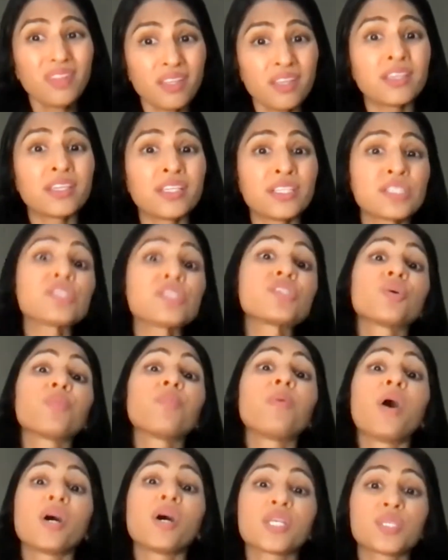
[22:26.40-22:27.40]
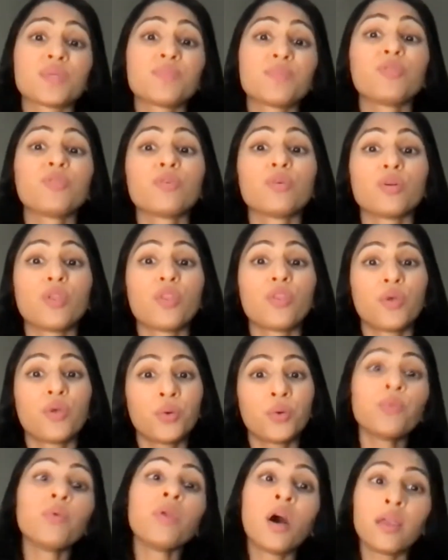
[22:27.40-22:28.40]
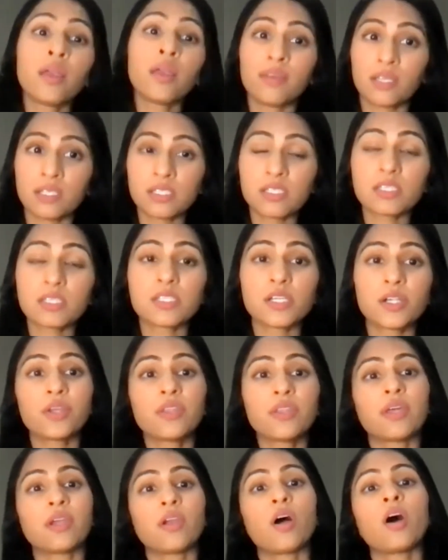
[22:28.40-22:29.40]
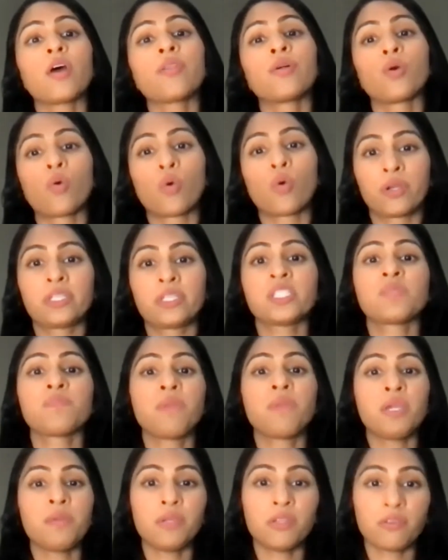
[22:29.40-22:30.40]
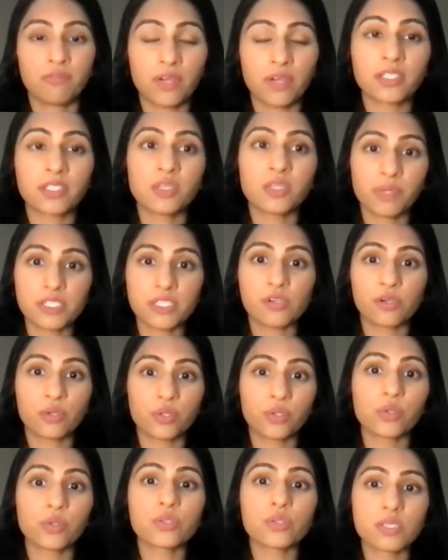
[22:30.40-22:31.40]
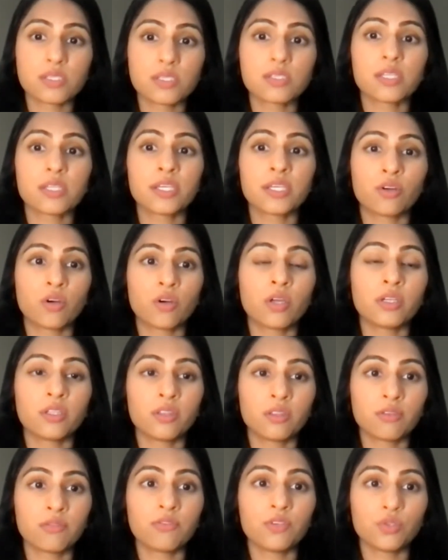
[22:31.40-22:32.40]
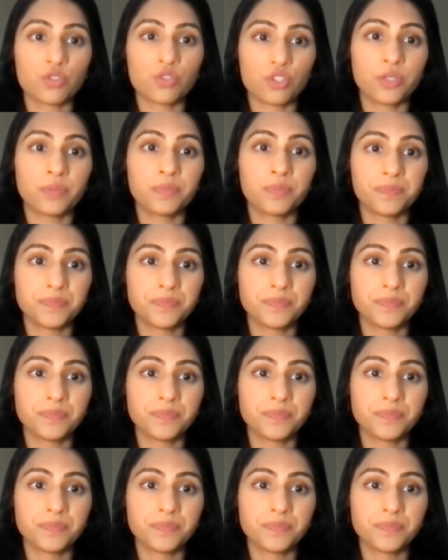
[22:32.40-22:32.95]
it is still possible, though not necessary that other organs may be affected by sarcoidosis later on in the future.